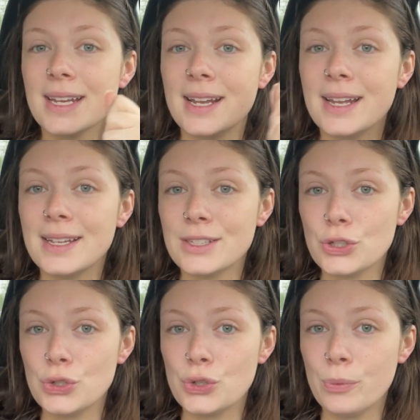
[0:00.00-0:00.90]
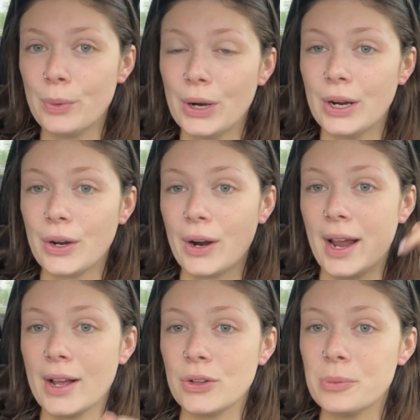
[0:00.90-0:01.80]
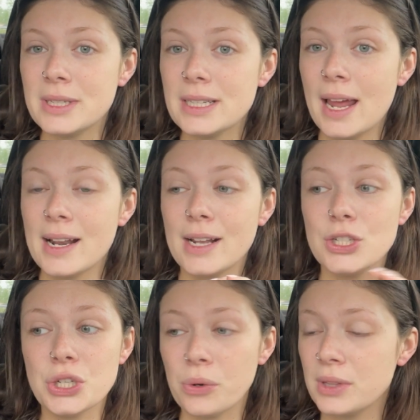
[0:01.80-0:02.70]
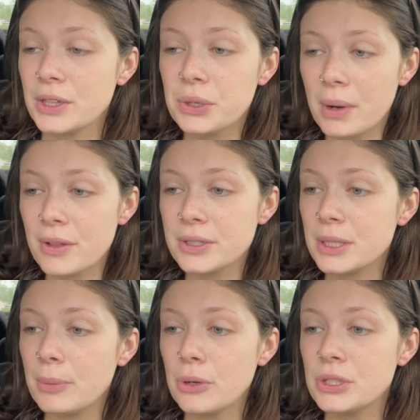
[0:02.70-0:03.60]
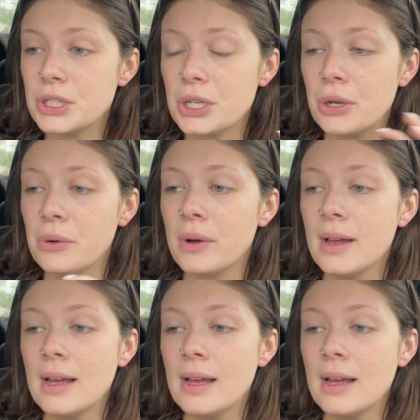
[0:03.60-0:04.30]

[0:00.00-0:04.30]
It is super gray and gloomy today, and I don't think the weather is supposed to